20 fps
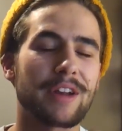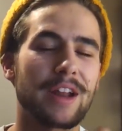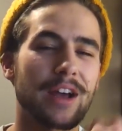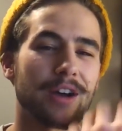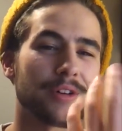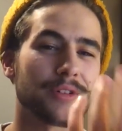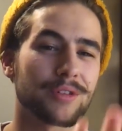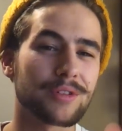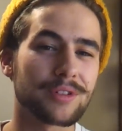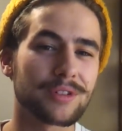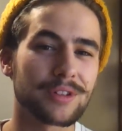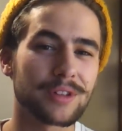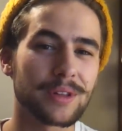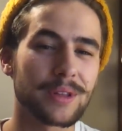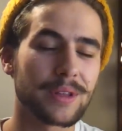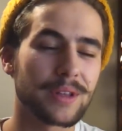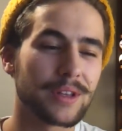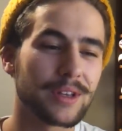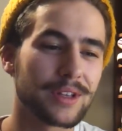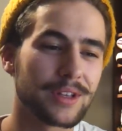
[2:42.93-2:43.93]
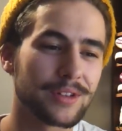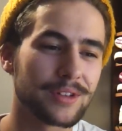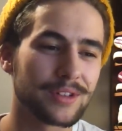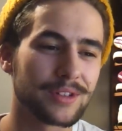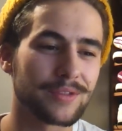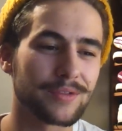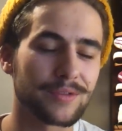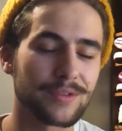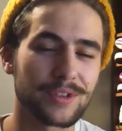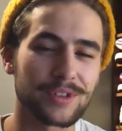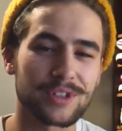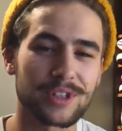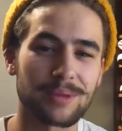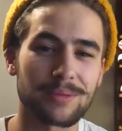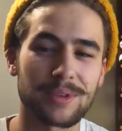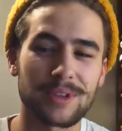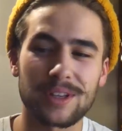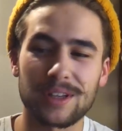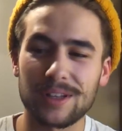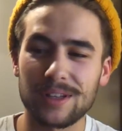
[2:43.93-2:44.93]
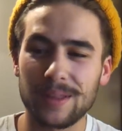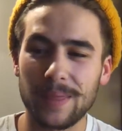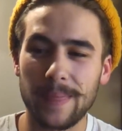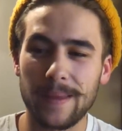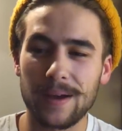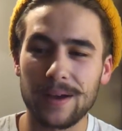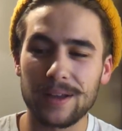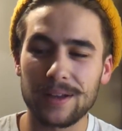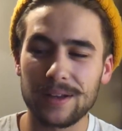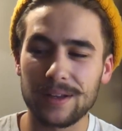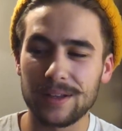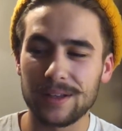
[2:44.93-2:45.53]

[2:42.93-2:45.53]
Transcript: out for something, not